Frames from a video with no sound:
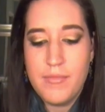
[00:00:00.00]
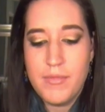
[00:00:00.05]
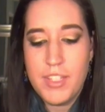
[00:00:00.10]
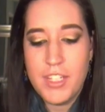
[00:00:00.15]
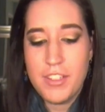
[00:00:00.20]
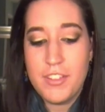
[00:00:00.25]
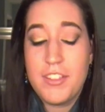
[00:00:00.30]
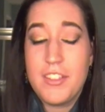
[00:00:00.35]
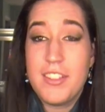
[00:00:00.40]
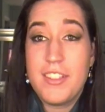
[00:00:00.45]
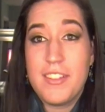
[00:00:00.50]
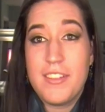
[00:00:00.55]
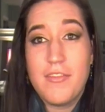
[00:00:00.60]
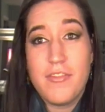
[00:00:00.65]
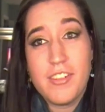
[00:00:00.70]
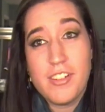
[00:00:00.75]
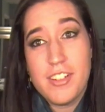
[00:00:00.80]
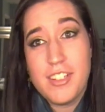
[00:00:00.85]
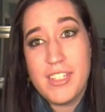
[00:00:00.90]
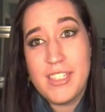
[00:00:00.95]

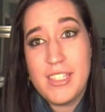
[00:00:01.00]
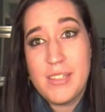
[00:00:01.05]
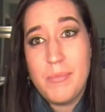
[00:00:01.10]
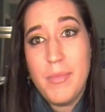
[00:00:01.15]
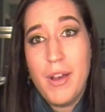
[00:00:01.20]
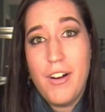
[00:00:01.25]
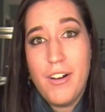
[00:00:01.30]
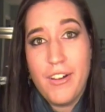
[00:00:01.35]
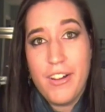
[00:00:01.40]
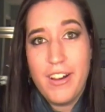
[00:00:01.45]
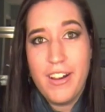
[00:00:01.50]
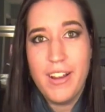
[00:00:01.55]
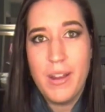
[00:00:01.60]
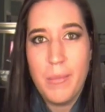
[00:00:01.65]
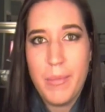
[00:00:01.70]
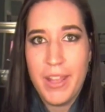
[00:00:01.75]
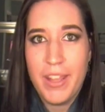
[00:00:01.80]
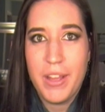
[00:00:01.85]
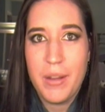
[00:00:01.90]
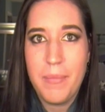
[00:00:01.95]
to smell good
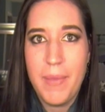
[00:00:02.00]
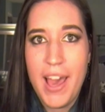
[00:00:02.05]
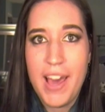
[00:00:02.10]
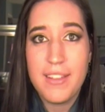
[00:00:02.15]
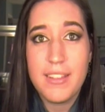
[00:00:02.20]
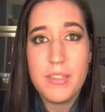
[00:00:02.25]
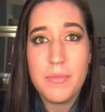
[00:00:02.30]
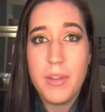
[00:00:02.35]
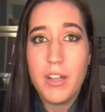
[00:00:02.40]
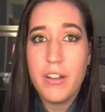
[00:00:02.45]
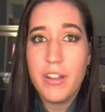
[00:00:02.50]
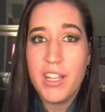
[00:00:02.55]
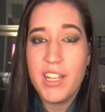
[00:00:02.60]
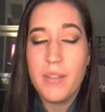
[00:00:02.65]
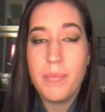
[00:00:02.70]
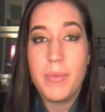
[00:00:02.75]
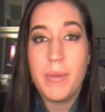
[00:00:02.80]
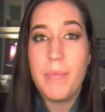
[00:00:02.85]
and make your bath smell good,